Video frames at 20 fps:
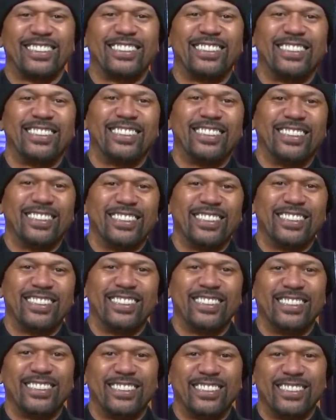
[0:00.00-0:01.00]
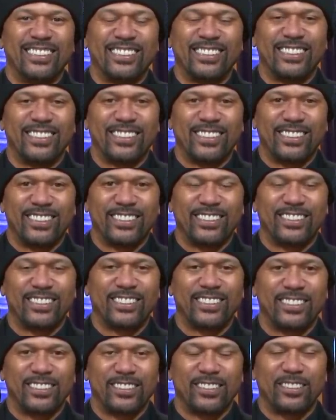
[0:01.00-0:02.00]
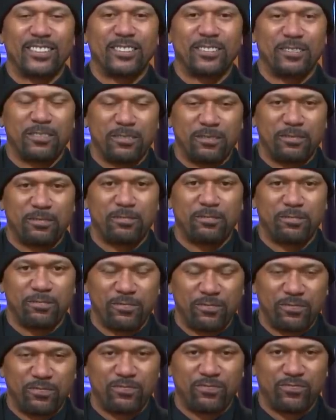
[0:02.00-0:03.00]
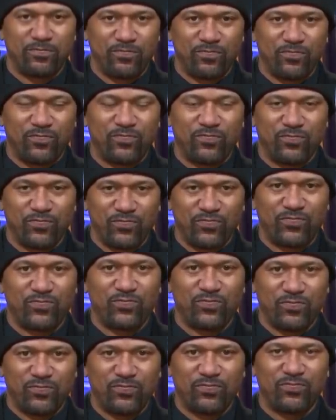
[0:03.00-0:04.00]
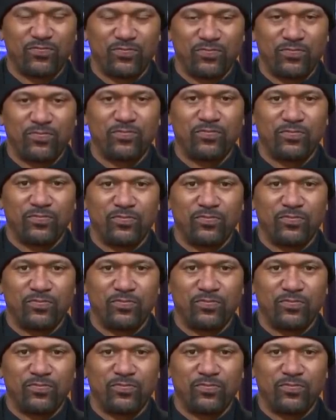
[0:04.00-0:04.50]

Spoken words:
(silent)